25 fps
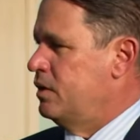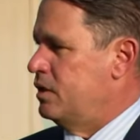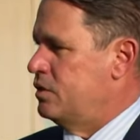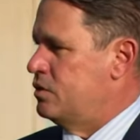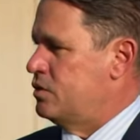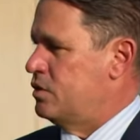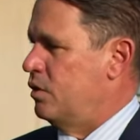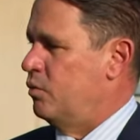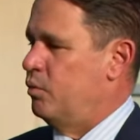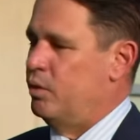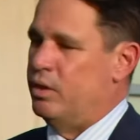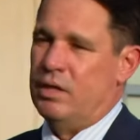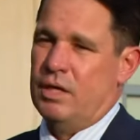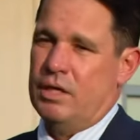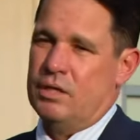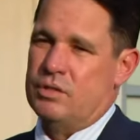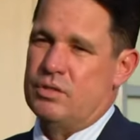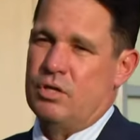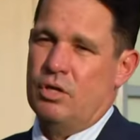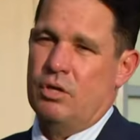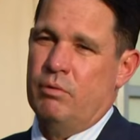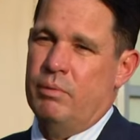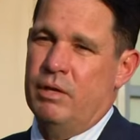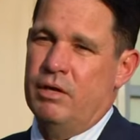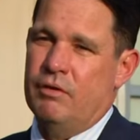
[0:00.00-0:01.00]
And so we think
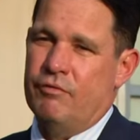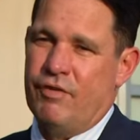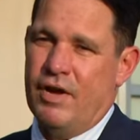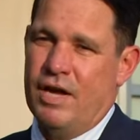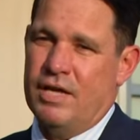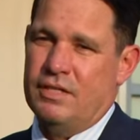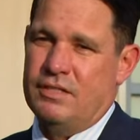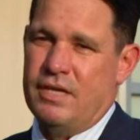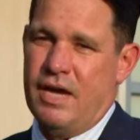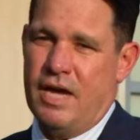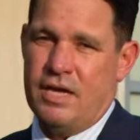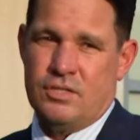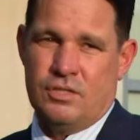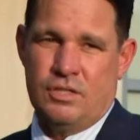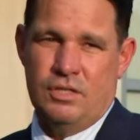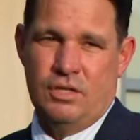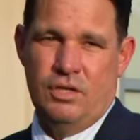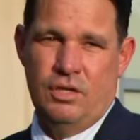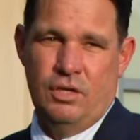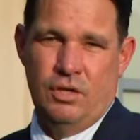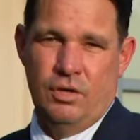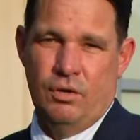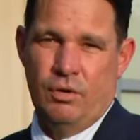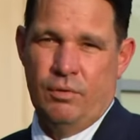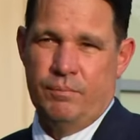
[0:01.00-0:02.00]
it's going to be a
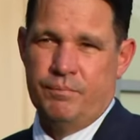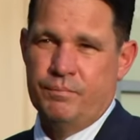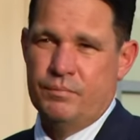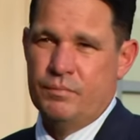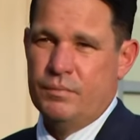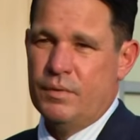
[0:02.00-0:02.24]
fantastic year.